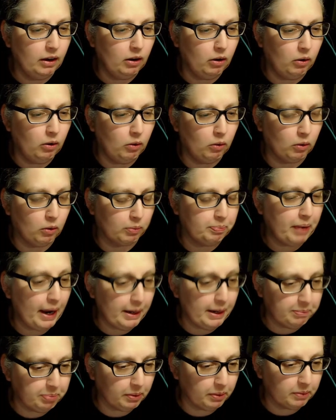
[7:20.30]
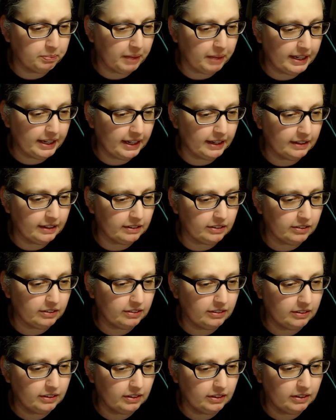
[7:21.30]
or peppermint
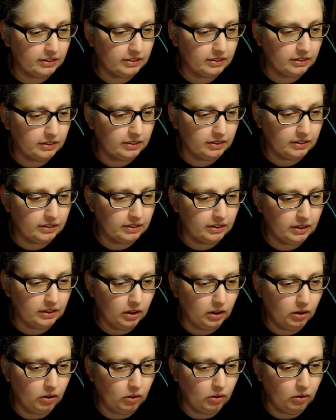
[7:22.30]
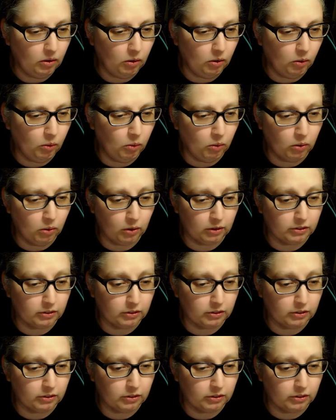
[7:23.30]
or